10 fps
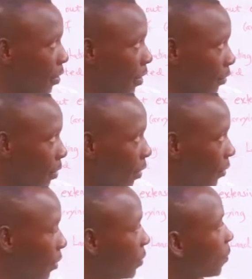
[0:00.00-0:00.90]

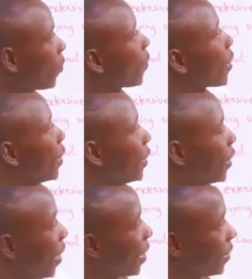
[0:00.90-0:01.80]
extraction, it
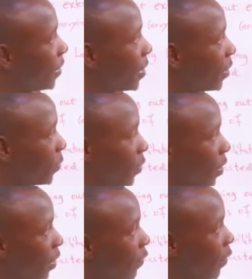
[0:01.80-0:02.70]
has led to
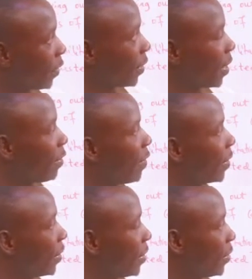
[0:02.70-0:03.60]
the different
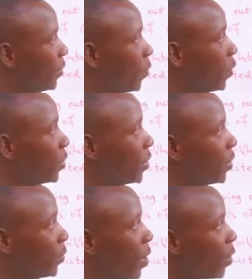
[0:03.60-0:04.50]
advantages, which
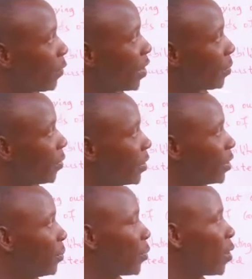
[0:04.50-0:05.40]
is one of them
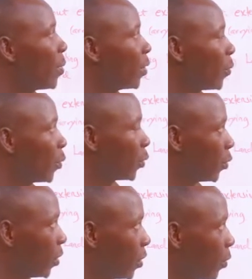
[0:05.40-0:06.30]
is employment
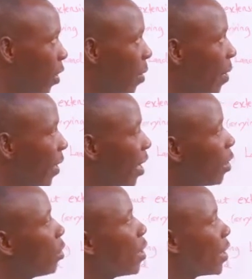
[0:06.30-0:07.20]
opportunity, whereby
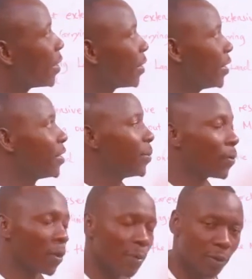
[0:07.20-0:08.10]
now this
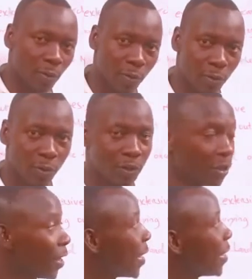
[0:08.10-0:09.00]
employment
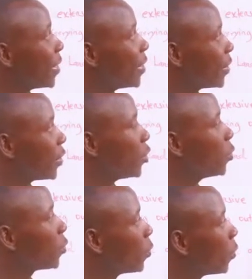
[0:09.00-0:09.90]
opportunity is
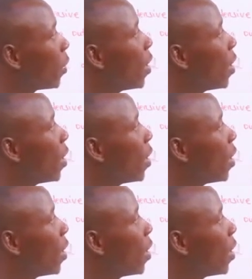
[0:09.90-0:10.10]
due to